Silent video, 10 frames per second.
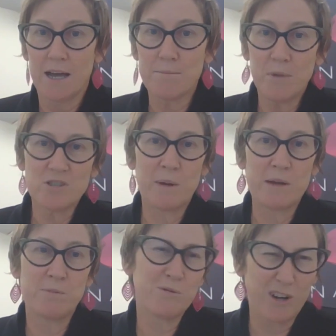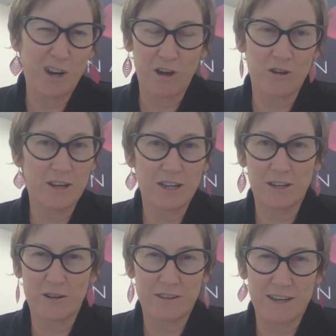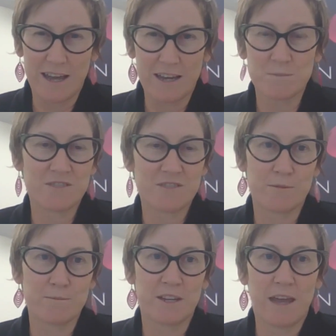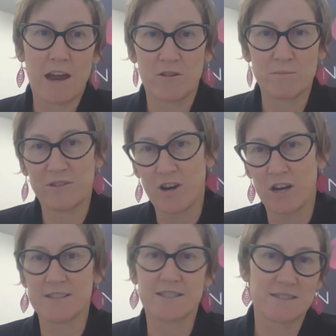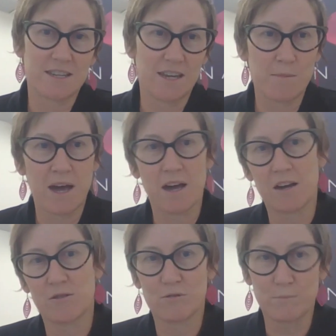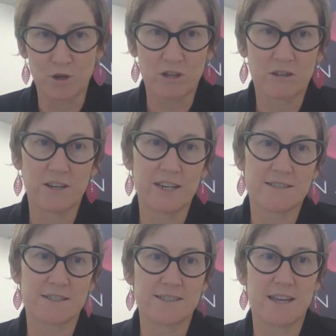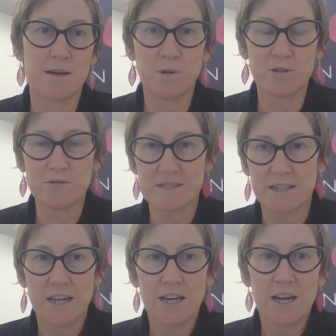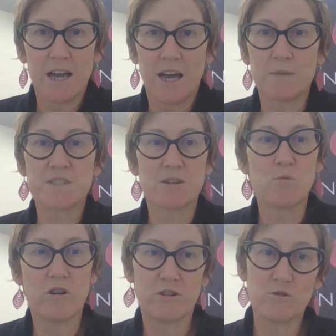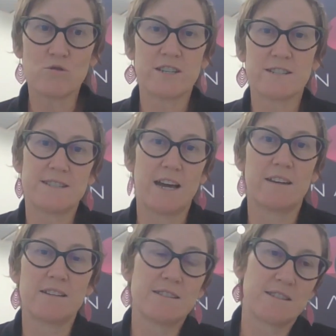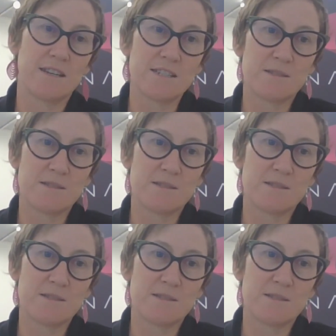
Most people know a lot of the names from the current providers. It's Yamaha or Mercury as examples. So what Naut has done is